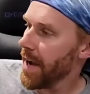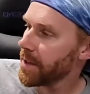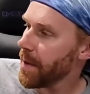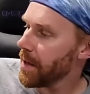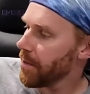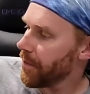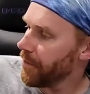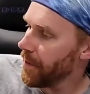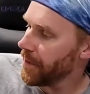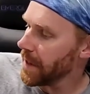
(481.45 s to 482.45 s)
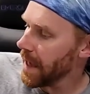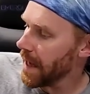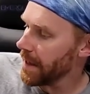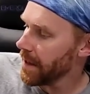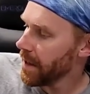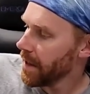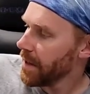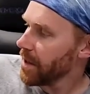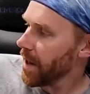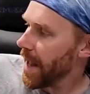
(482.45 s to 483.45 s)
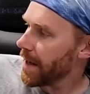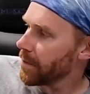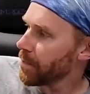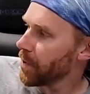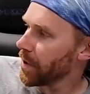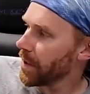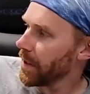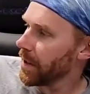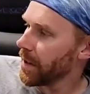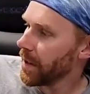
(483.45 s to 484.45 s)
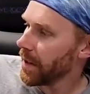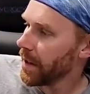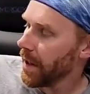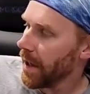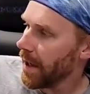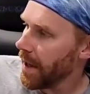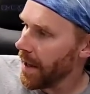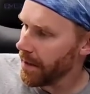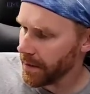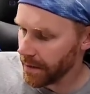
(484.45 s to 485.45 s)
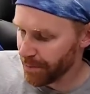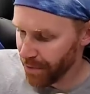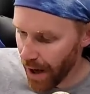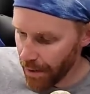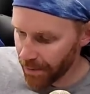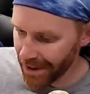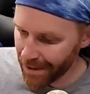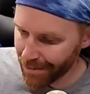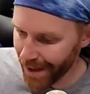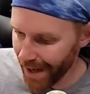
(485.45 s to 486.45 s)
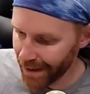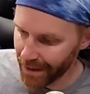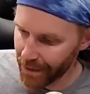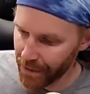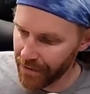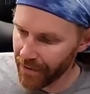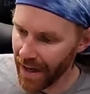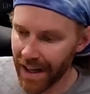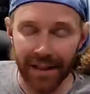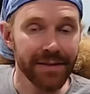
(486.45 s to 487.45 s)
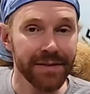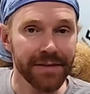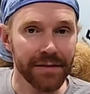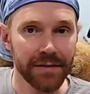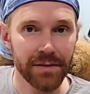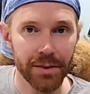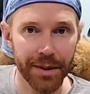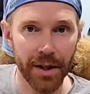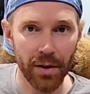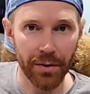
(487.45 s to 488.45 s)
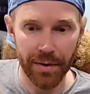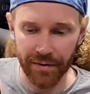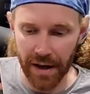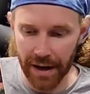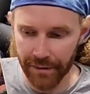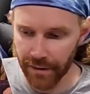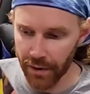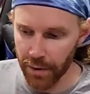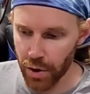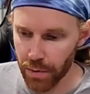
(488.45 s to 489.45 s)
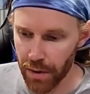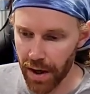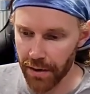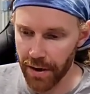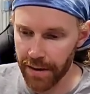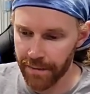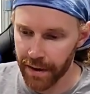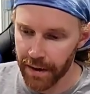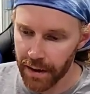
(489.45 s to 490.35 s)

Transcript: X-Men number 59. Neil Adams book here. Probably about a 3.5. 3.0, 3.5. Nothing super high grade.